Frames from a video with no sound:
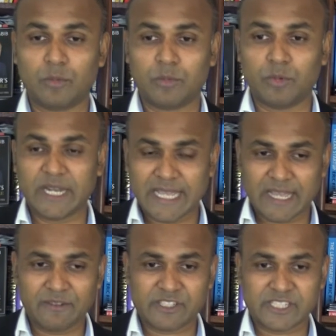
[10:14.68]
when I
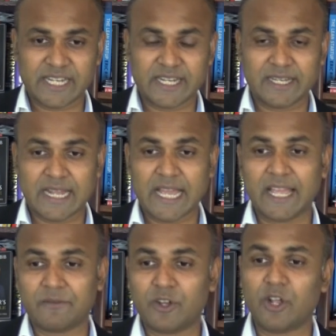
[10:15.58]
have started, I
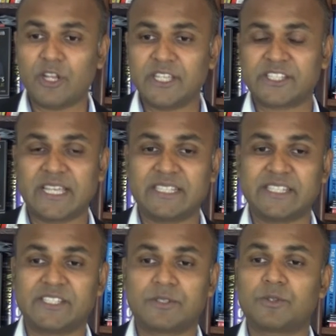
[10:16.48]
have got only skills
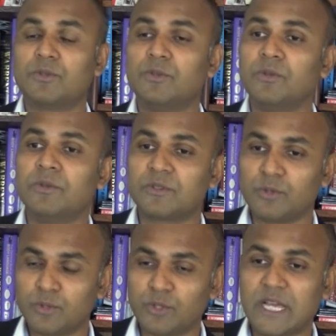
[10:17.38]
is to
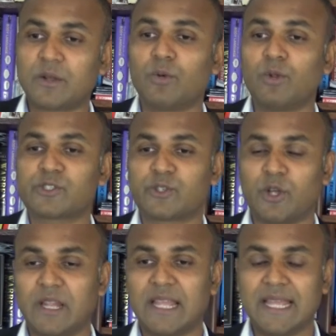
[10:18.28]
do the cold
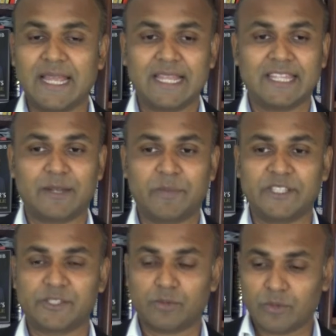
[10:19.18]
call. That
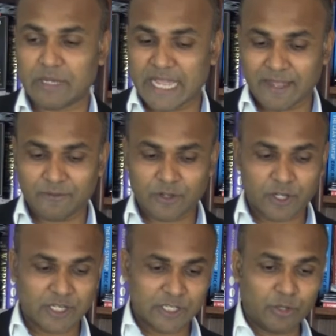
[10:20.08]
means I have
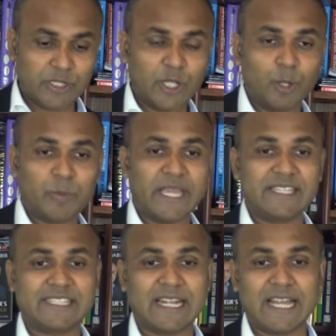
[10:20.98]
got Yellow
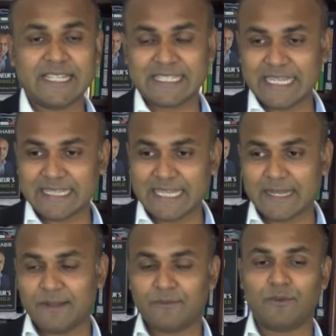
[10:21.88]
Pages, and I take the
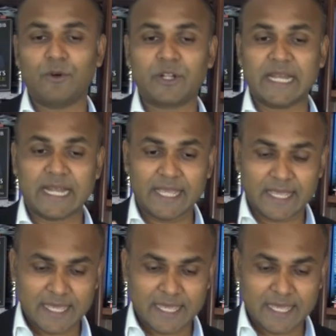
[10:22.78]
phone and I